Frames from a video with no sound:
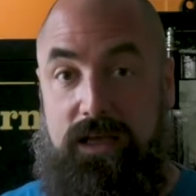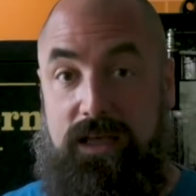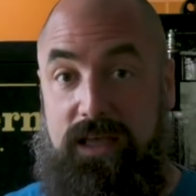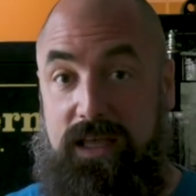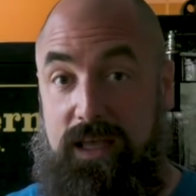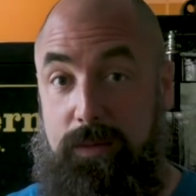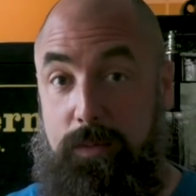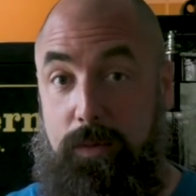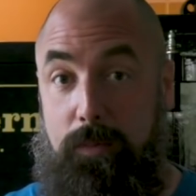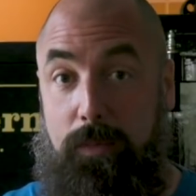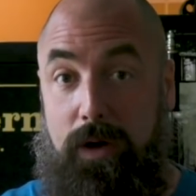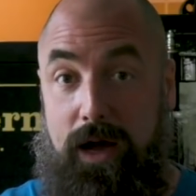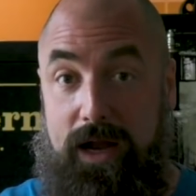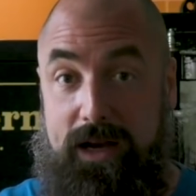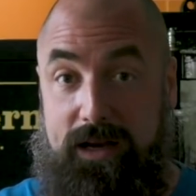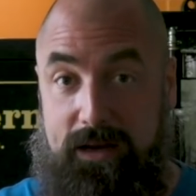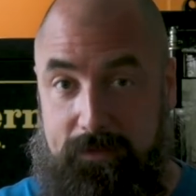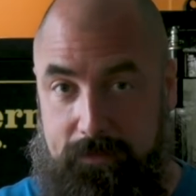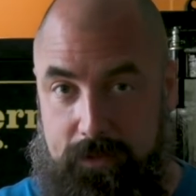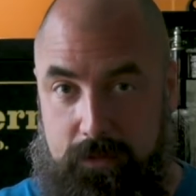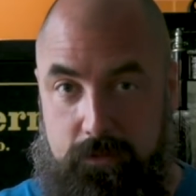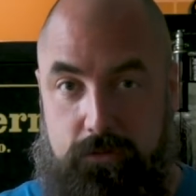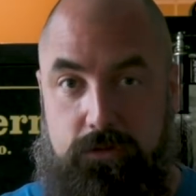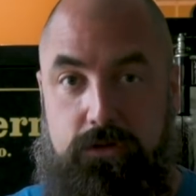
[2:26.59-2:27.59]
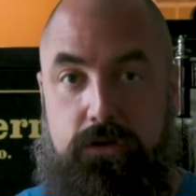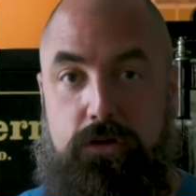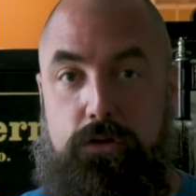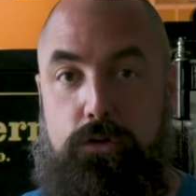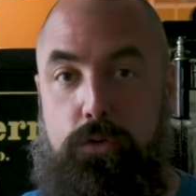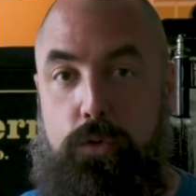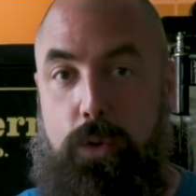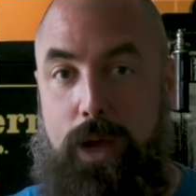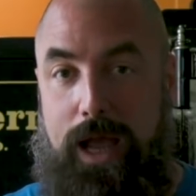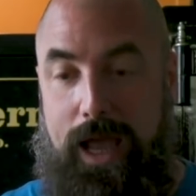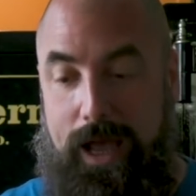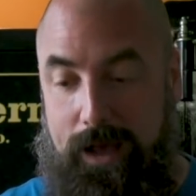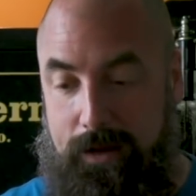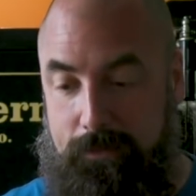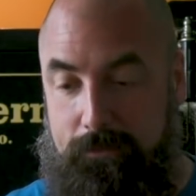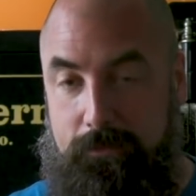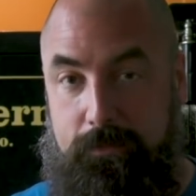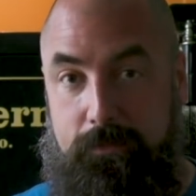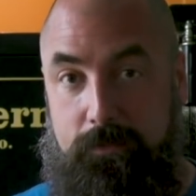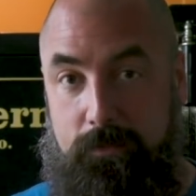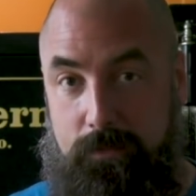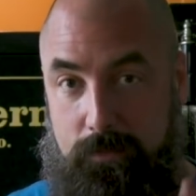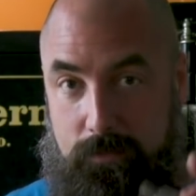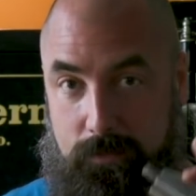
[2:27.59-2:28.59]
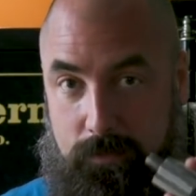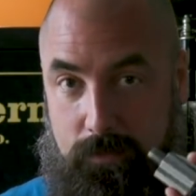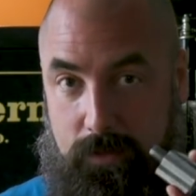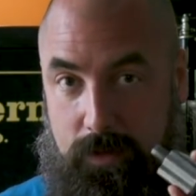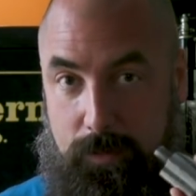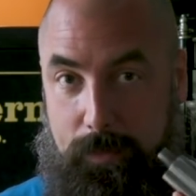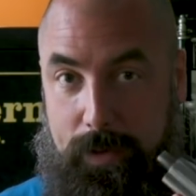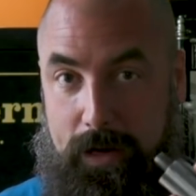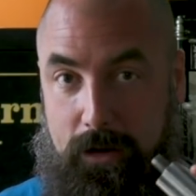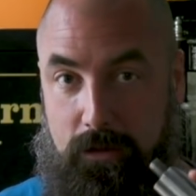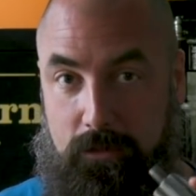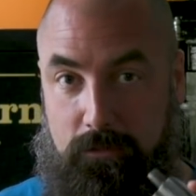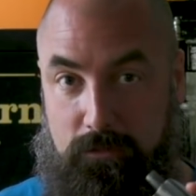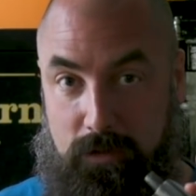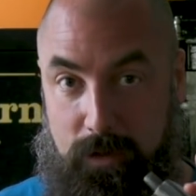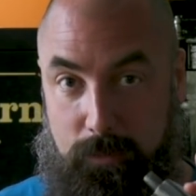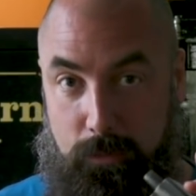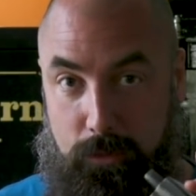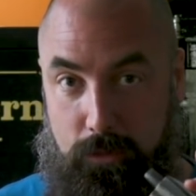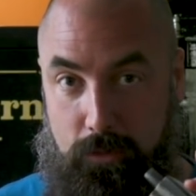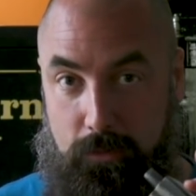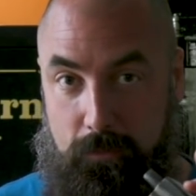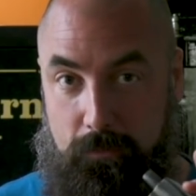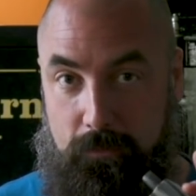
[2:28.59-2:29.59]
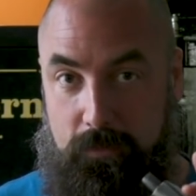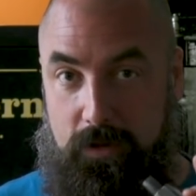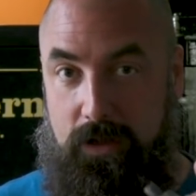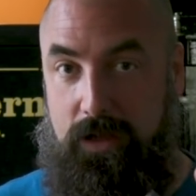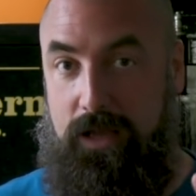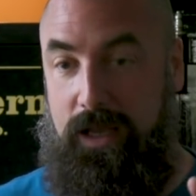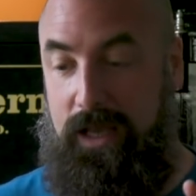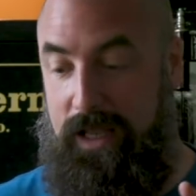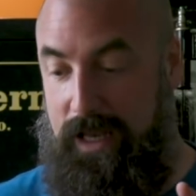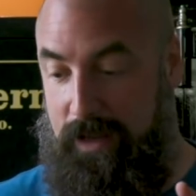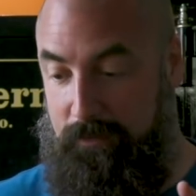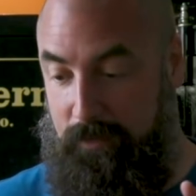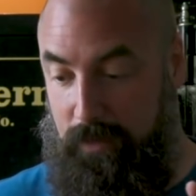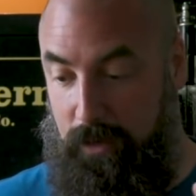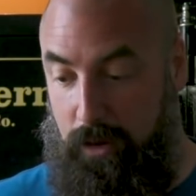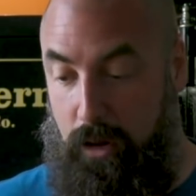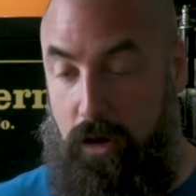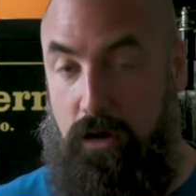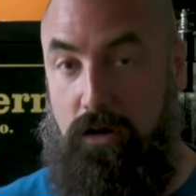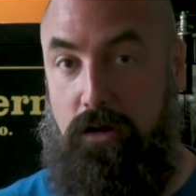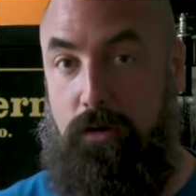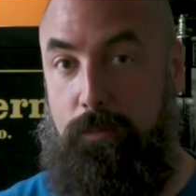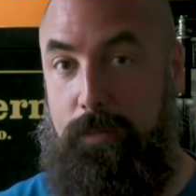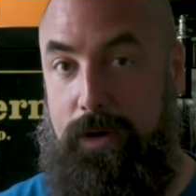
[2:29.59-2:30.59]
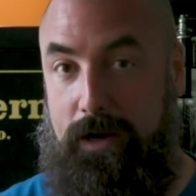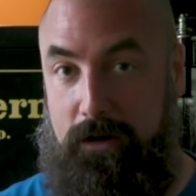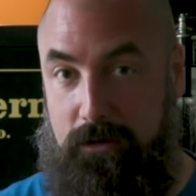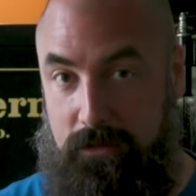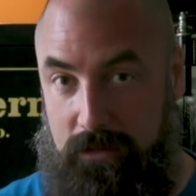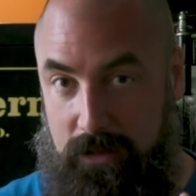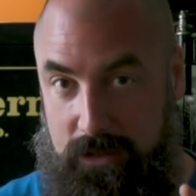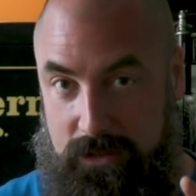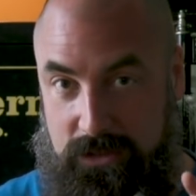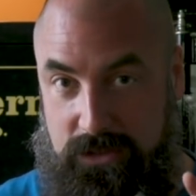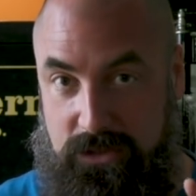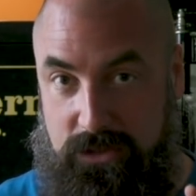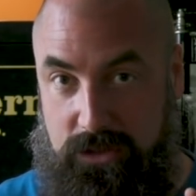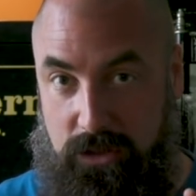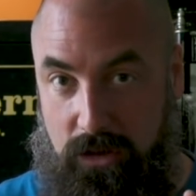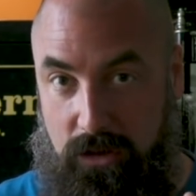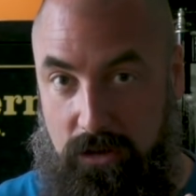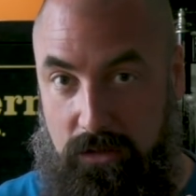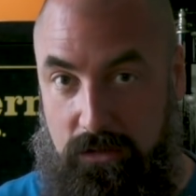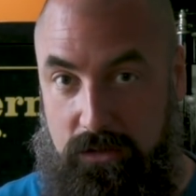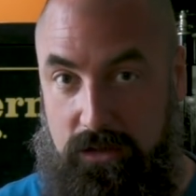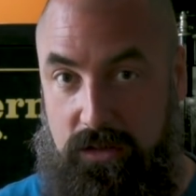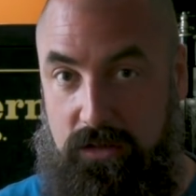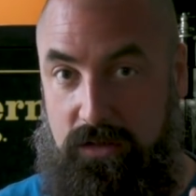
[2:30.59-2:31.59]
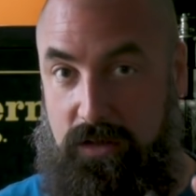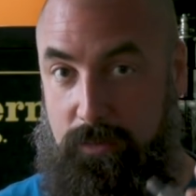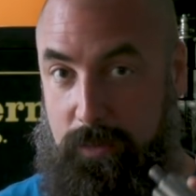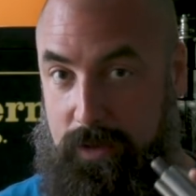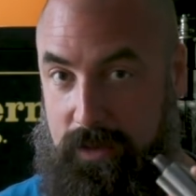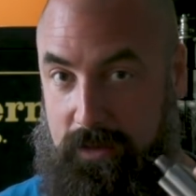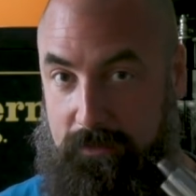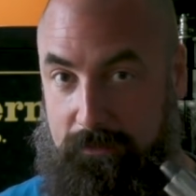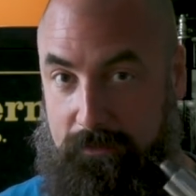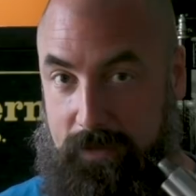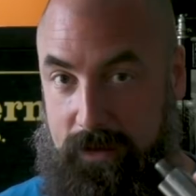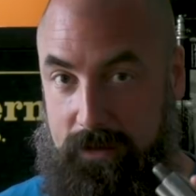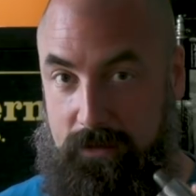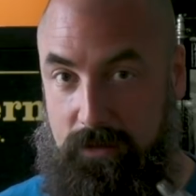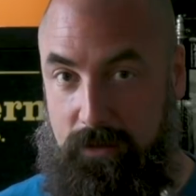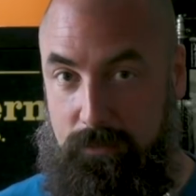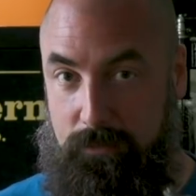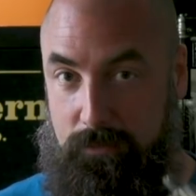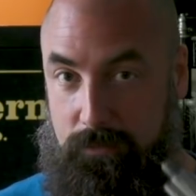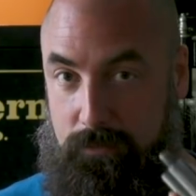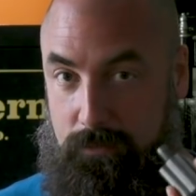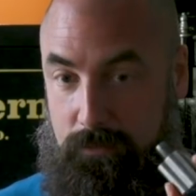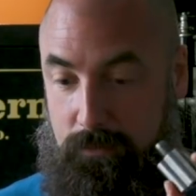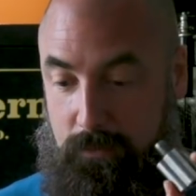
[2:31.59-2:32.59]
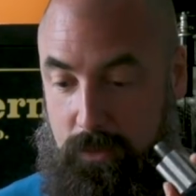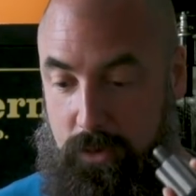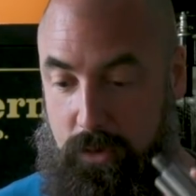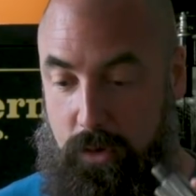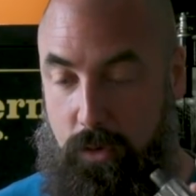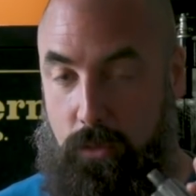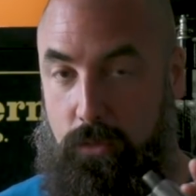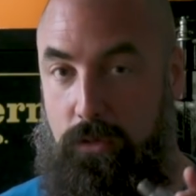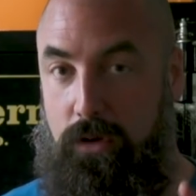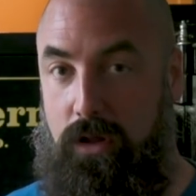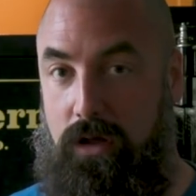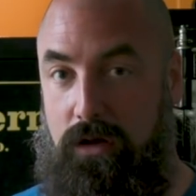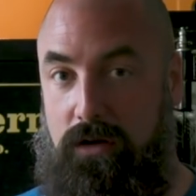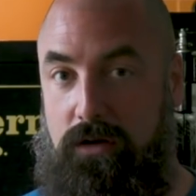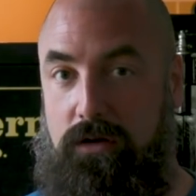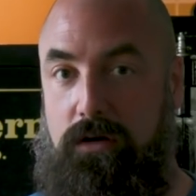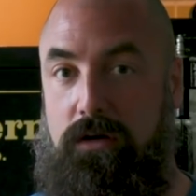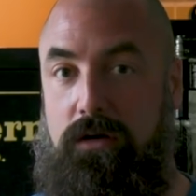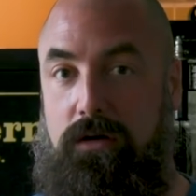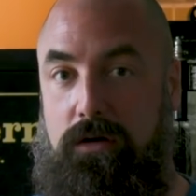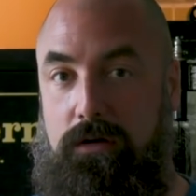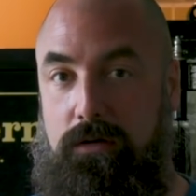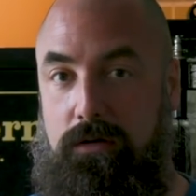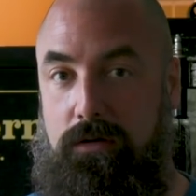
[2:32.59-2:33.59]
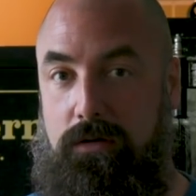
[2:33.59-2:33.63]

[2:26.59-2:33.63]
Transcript: Keep in mind if you do have the barrel removed and have a longer barrel installed to make the firearm no longer